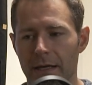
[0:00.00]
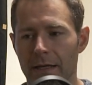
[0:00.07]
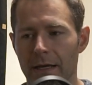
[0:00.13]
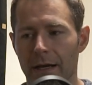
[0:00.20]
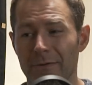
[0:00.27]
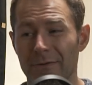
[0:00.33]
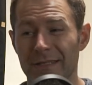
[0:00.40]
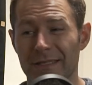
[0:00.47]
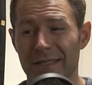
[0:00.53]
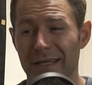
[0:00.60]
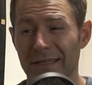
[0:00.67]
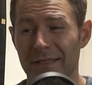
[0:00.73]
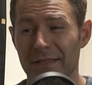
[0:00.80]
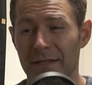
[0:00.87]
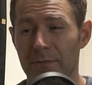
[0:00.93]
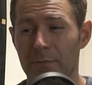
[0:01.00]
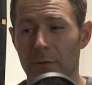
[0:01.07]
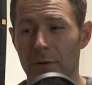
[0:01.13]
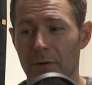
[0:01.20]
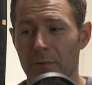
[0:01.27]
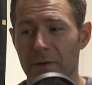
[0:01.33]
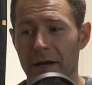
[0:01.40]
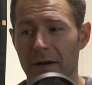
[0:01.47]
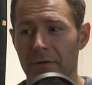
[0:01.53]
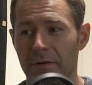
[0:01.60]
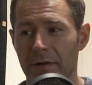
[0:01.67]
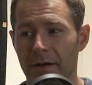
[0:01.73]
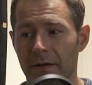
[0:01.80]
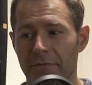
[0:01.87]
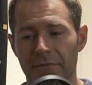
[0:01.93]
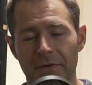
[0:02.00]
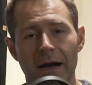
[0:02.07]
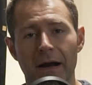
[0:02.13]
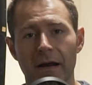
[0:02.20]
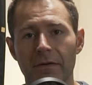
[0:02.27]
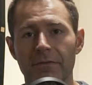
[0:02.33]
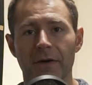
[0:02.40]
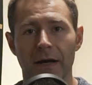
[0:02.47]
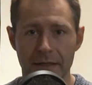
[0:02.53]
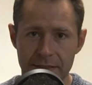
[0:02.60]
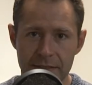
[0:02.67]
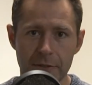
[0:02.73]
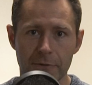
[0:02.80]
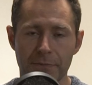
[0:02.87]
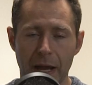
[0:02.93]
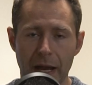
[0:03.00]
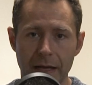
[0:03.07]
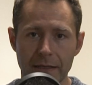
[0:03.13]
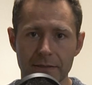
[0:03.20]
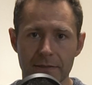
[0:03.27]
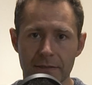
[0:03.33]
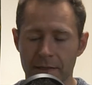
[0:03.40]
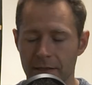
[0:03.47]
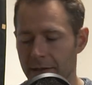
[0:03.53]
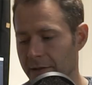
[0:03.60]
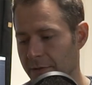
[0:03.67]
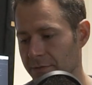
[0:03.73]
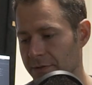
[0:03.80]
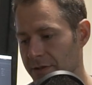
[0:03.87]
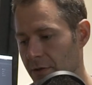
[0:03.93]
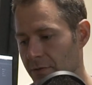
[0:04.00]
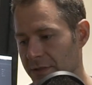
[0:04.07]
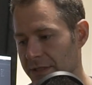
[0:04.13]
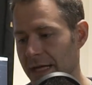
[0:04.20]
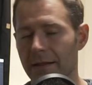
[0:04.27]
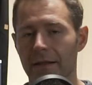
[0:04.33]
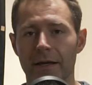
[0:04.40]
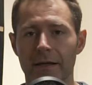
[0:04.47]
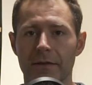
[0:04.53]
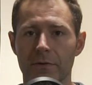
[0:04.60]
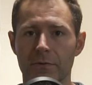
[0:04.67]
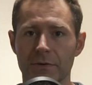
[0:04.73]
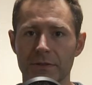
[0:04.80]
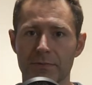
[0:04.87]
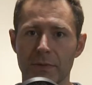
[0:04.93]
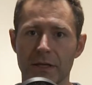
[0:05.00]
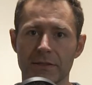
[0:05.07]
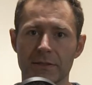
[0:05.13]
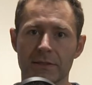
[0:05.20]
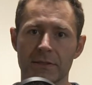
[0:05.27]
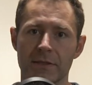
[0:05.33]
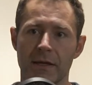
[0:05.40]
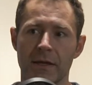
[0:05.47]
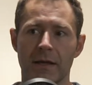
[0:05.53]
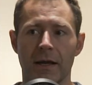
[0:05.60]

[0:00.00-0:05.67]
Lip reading: I would say somewhere around a 5. I still pass. There was no deadline that was missed.